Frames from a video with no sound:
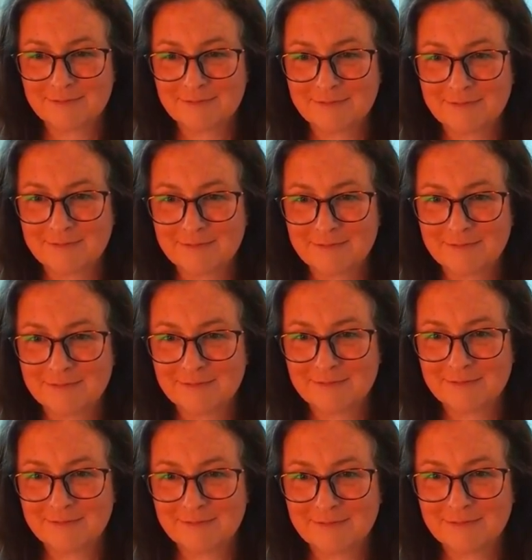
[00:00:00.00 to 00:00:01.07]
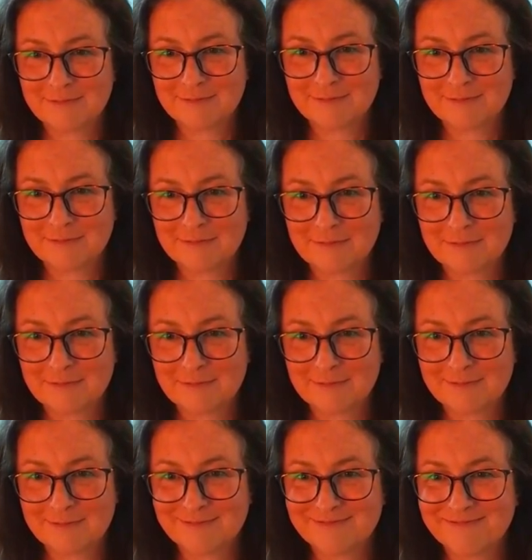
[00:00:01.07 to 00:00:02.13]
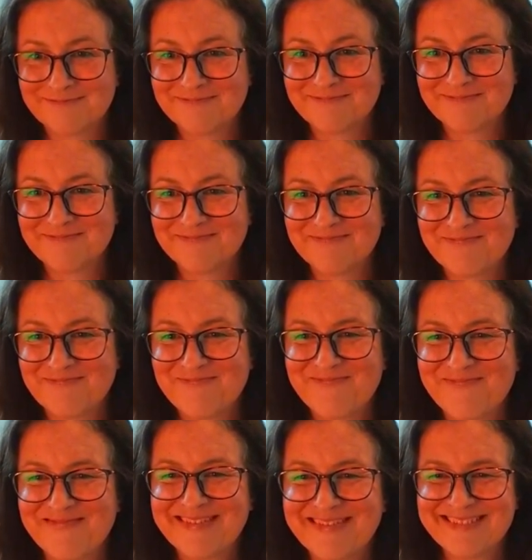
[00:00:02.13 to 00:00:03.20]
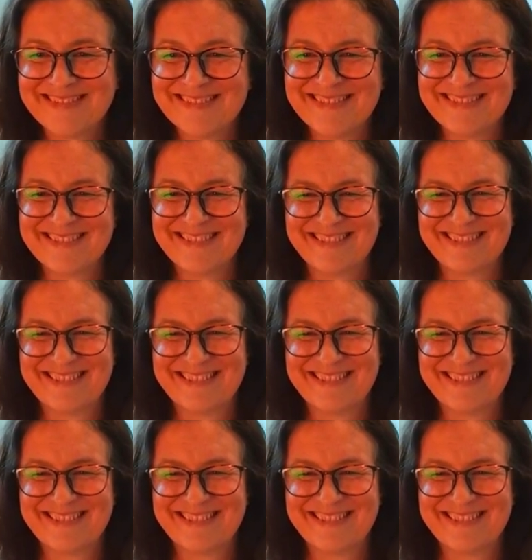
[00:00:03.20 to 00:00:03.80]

No words are spoken by the person on screen.